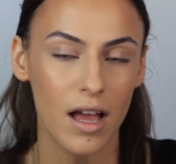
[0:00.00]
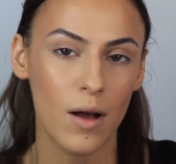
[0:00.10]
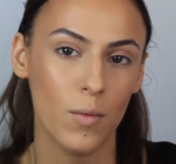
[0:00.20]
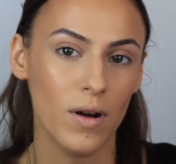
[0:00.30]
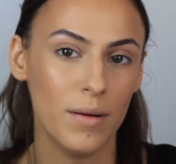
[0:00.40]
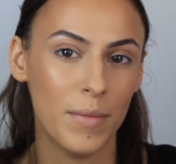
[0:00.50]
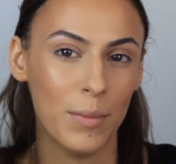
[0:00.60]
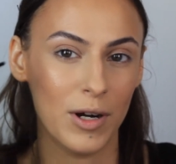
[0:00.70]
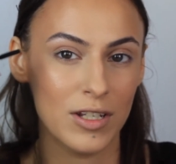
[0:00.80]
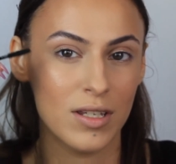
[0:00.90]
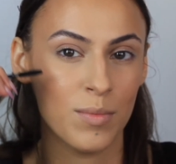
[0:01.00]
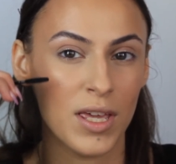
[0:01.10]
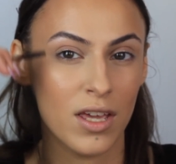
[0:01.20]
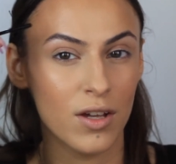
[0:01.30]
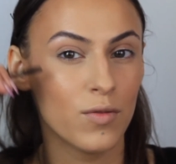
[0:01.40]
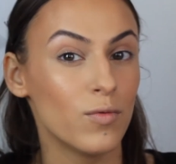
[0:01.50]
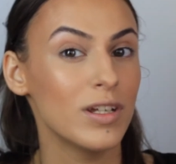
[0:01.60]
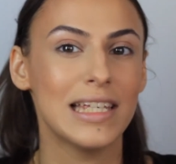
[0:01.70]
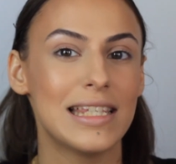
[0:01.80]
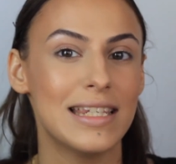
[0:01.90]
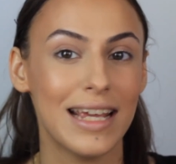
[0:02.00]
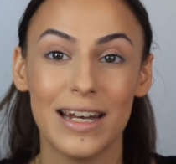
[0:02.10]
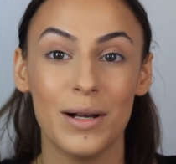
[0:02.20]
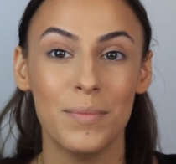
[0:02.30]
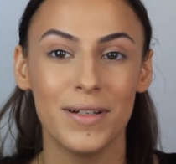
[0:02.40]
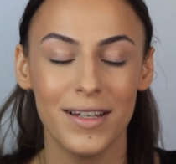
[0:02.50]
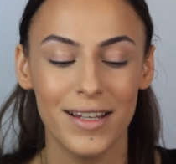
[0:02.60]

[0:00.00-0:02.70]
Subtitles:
I want my brows to be really sticking up,